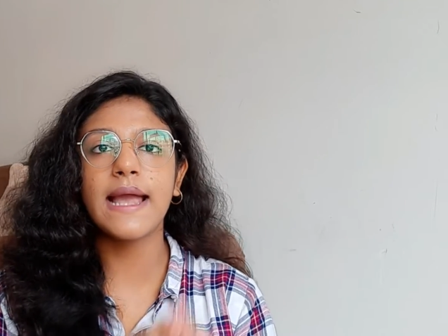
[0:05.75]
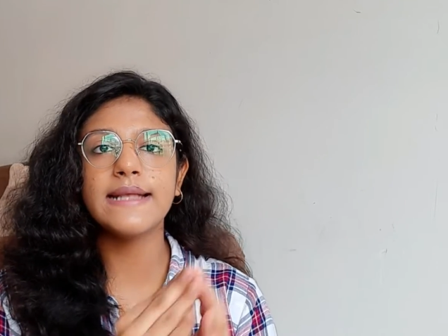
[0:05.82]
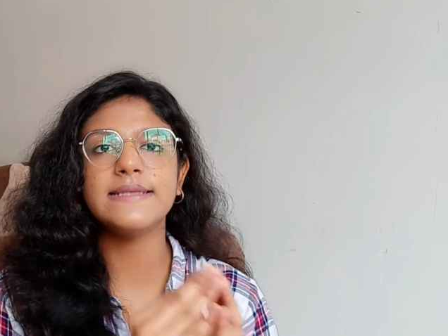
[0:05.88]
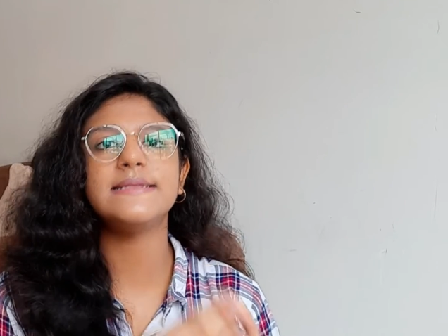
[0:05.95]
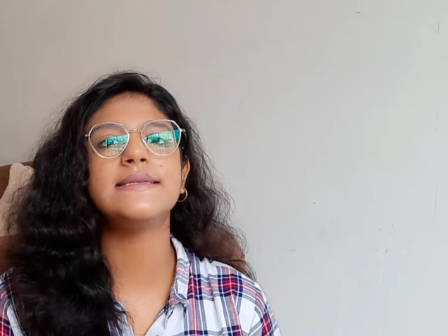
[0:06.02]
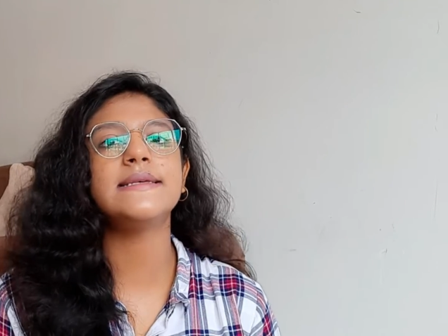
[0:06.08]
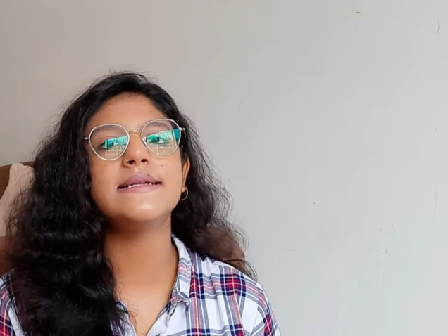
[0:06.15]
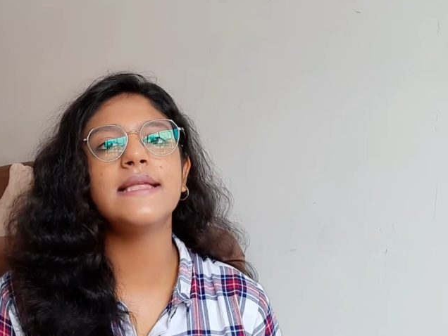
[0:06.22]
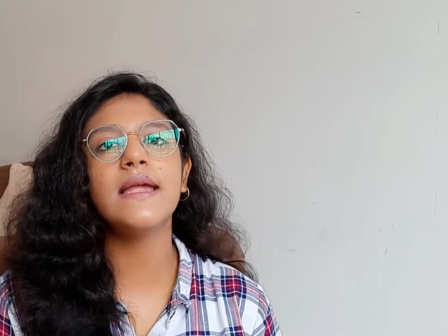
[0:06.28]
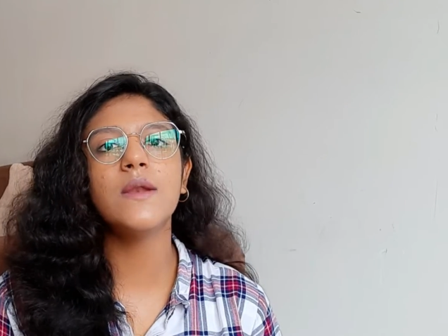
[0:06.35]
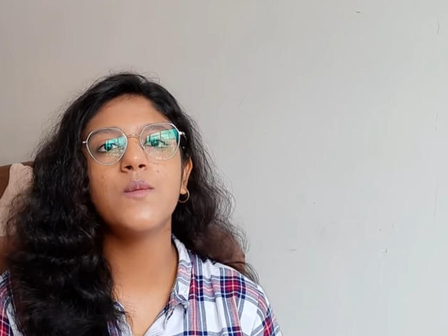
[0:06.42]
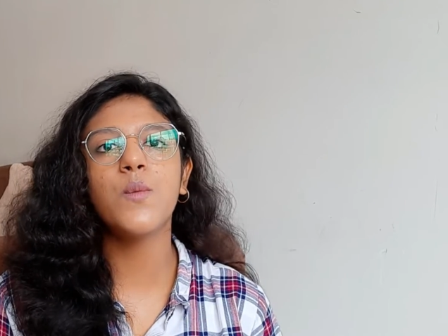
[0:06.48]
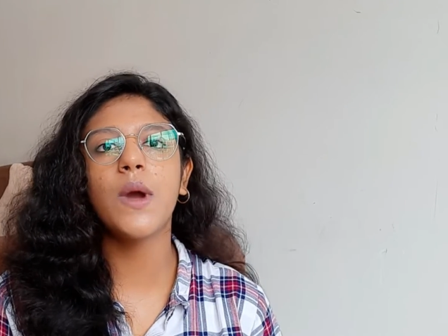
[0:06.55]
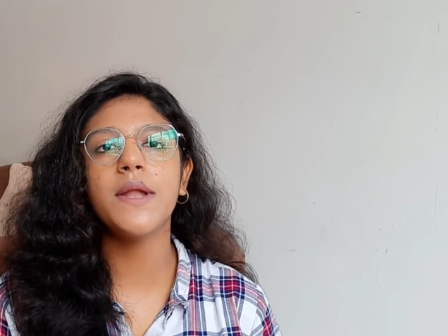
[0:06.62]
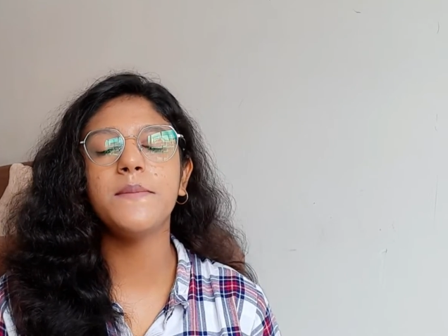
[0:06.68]
and sit
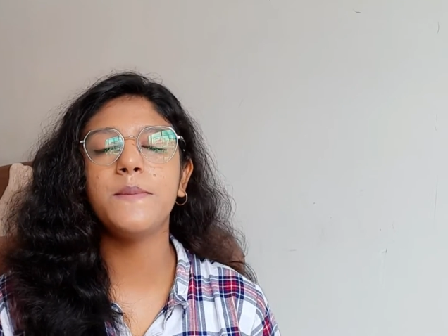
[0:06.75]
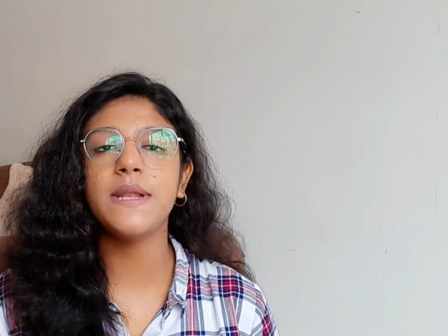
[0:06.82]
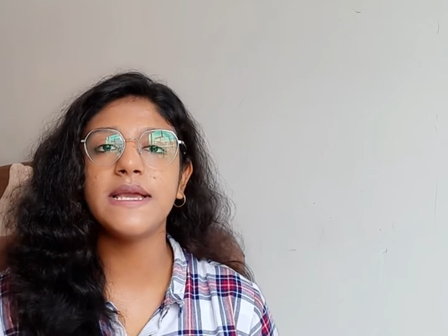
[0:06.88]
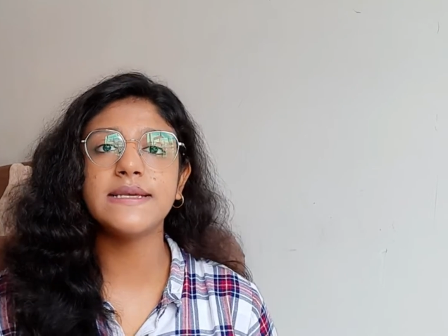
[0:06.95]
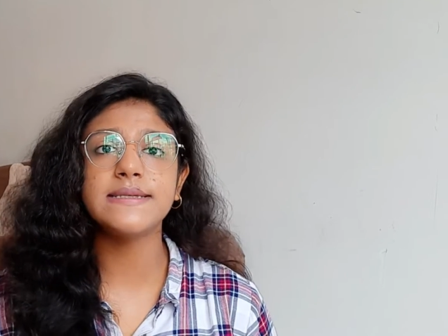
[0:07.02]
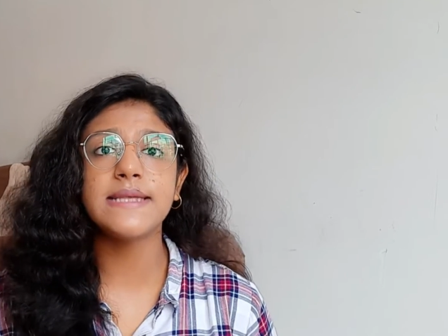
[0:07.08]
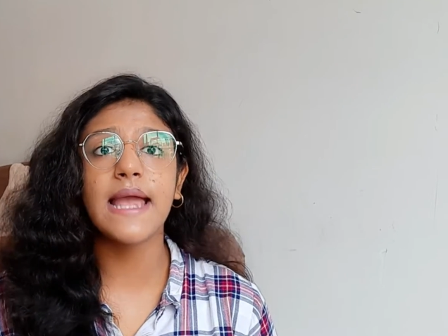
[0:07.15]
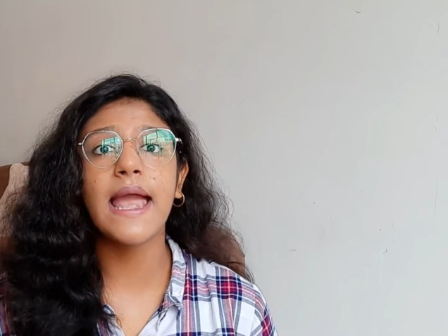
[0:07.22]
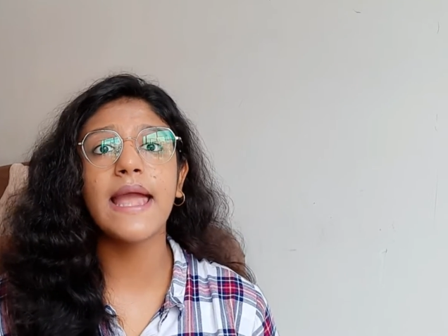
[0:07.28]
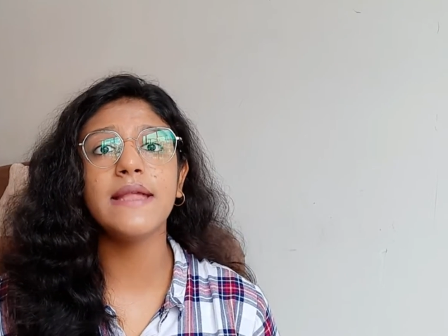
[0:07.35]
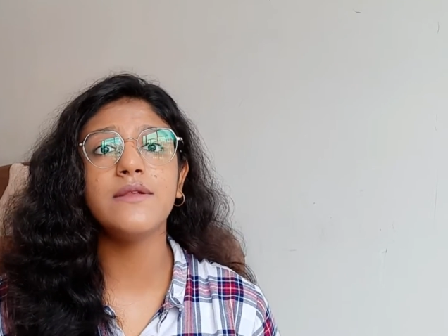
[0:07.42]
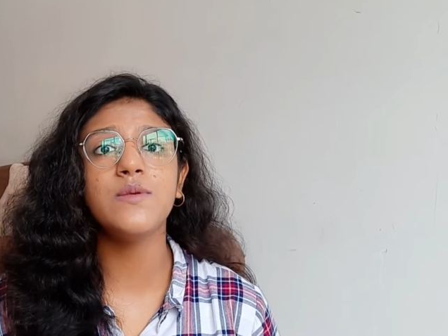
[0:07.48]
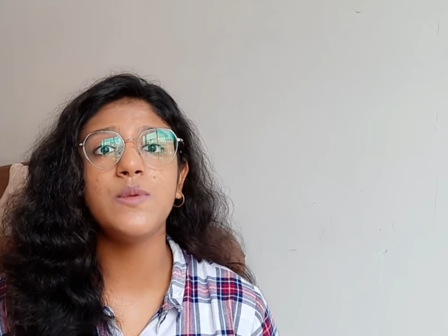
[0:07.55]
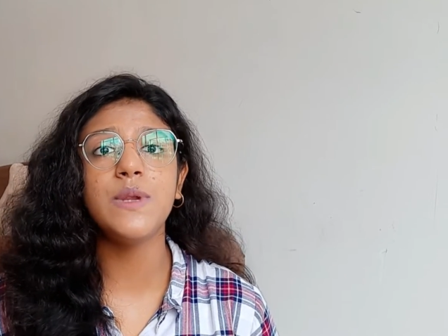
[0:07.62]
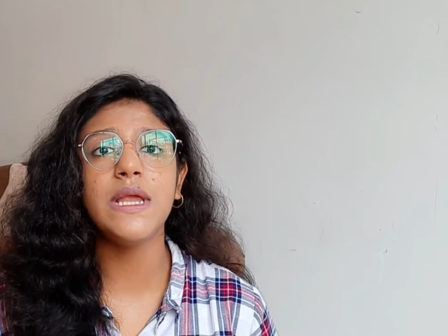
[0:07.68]
at one place
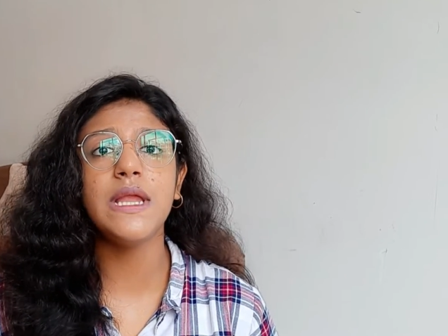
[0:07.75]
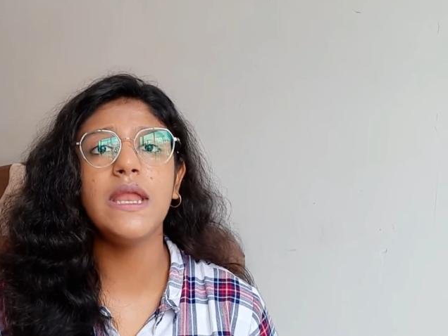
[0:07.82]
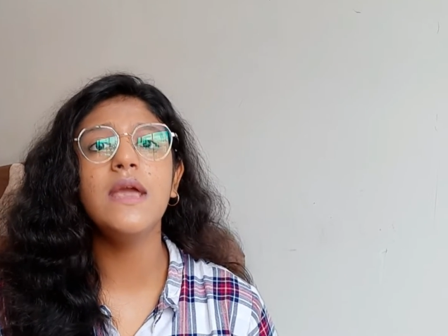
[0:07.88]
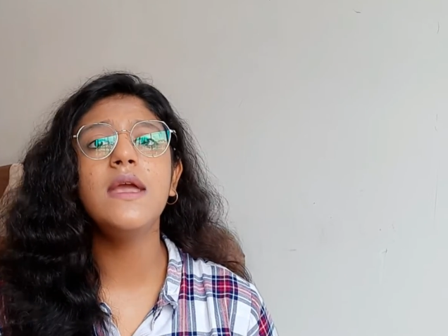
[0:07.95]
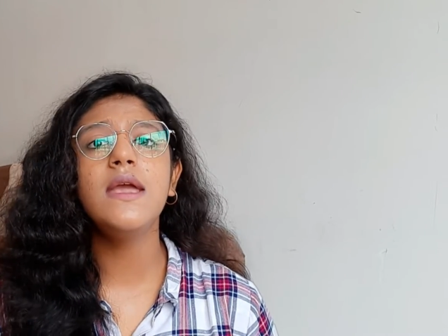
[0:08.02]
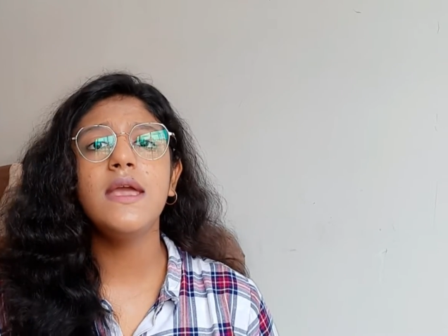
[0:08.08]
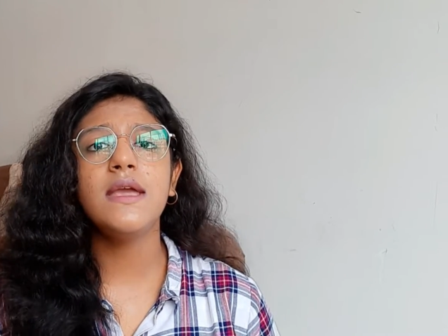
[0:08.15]
and read